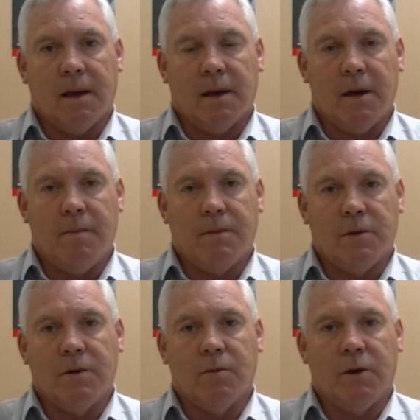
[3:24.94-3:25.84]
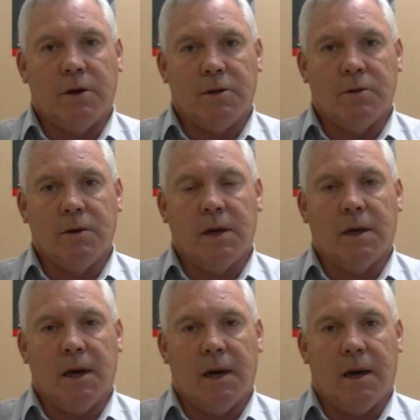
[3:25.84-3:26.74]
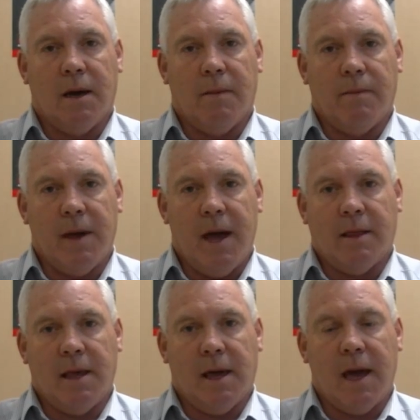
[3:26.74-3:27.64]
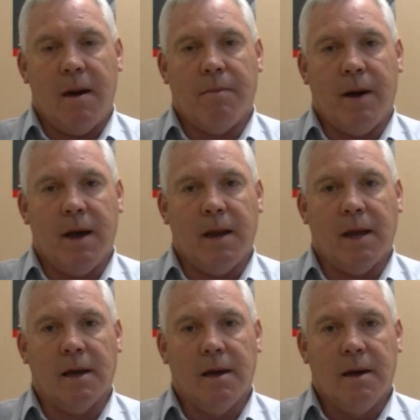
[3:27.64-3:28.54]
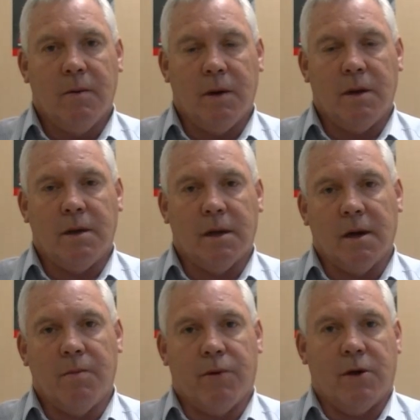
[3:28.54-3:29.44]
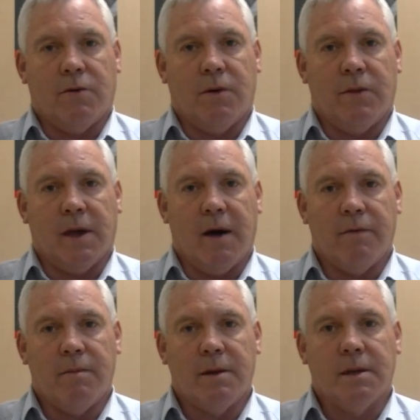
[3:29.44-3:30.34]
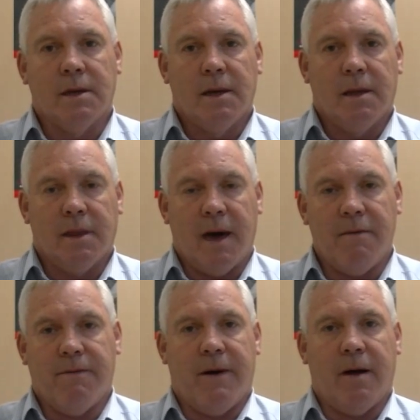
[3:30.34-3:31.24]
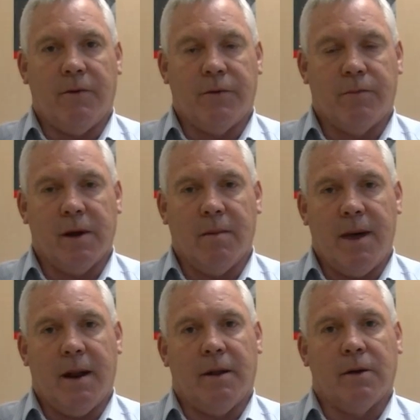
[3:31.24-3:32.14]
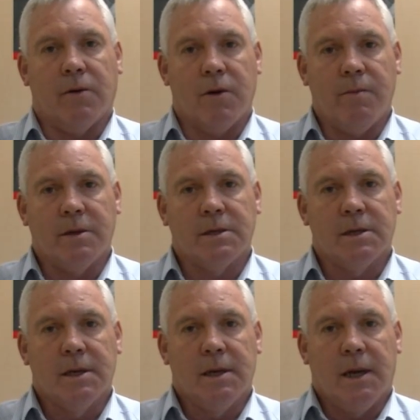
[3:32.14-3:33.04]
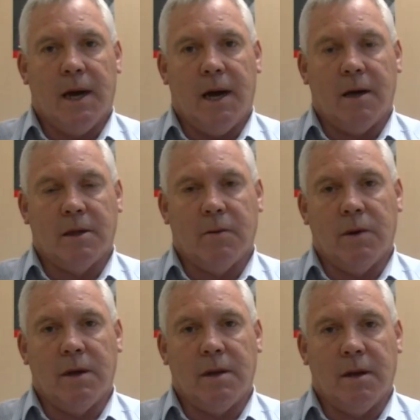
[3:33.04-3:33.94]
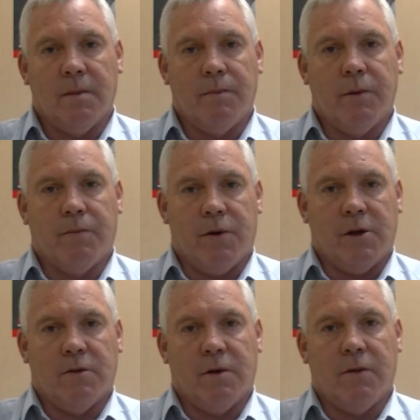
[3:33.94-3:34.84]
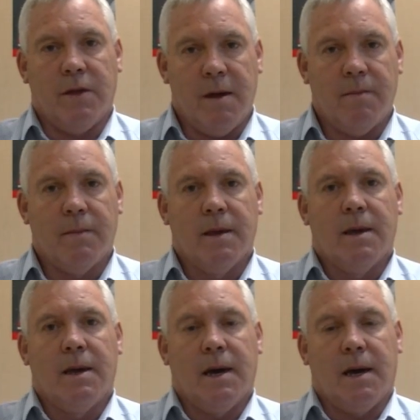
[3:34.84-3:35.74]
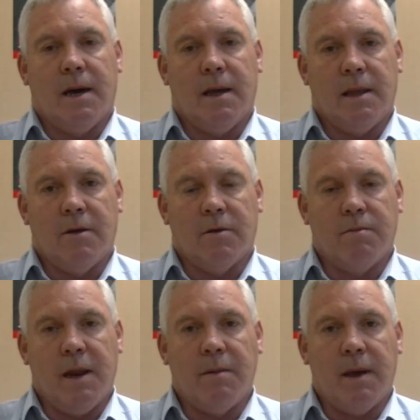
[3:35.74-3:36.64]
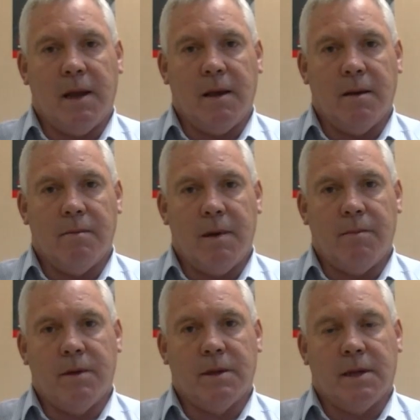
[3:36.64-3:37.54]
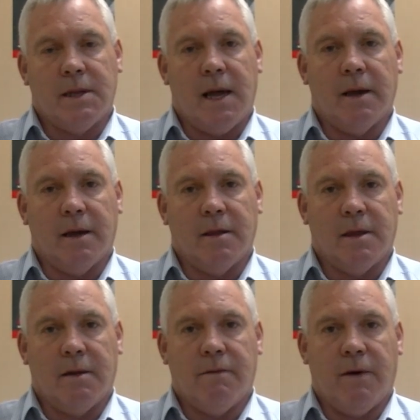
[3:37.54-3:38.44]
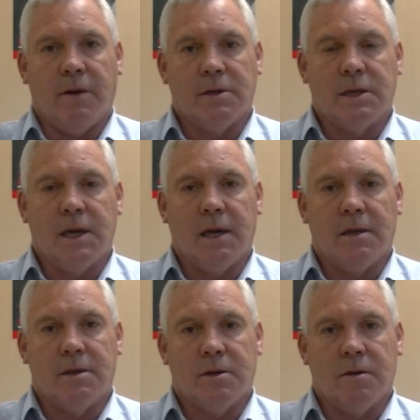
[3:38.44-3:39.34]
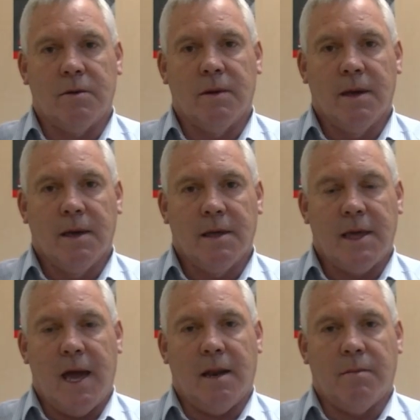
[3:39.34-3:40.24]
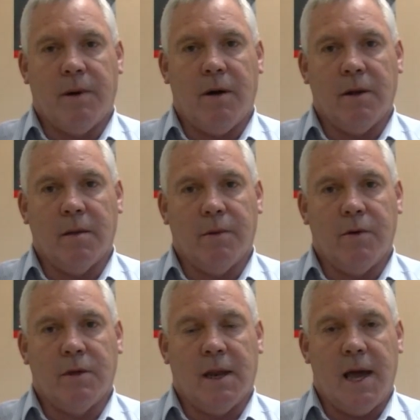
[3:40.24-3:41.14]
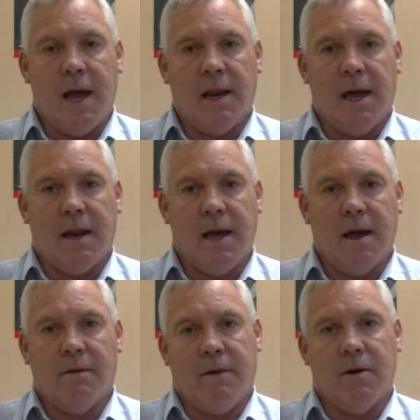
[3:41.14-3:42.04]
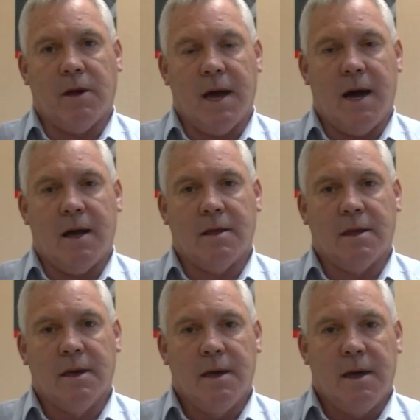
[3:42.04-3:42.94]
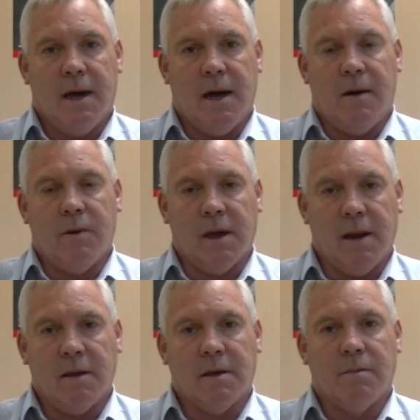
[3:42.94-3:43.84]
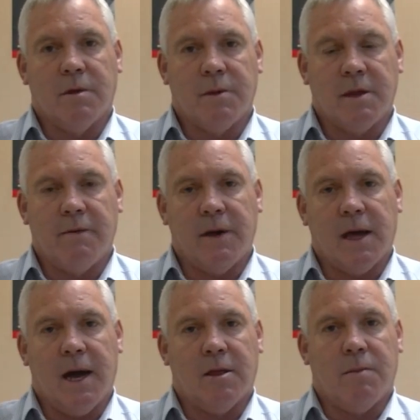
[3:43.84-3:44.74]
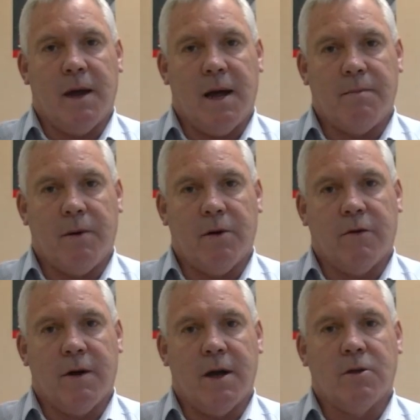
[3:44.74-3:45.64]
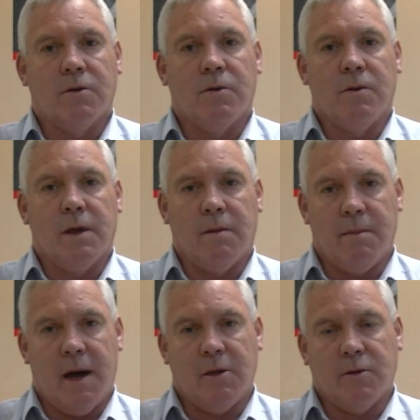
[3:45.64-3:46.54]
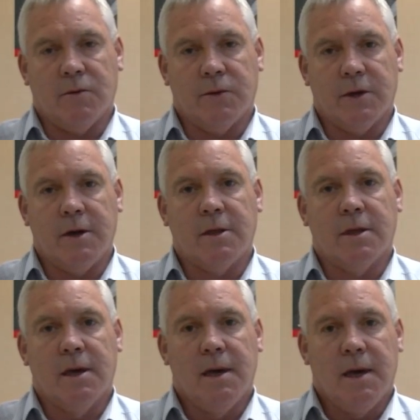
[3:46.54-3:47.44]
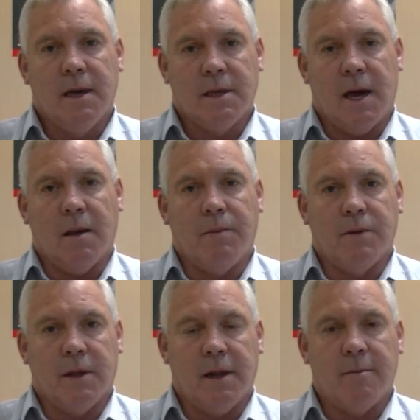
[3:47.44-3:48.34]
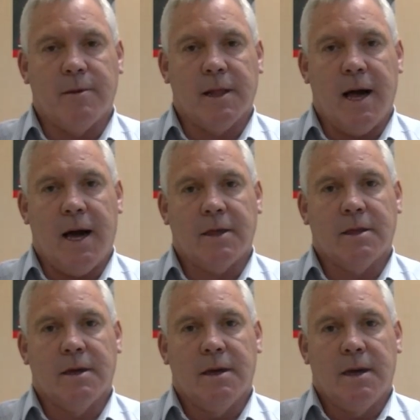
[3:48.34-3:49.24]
Keep doing what you're doing, be out there campaigning. We need to keep pressure on the government. They've failed to bring about an agreement, so we need to put pressure on them. There's many members and delegates that have volunteered to stand at polling booths and hand out how to vote cards. We're getting some specific cards made up by Trades Hall in marginal seats saying put the Libs last.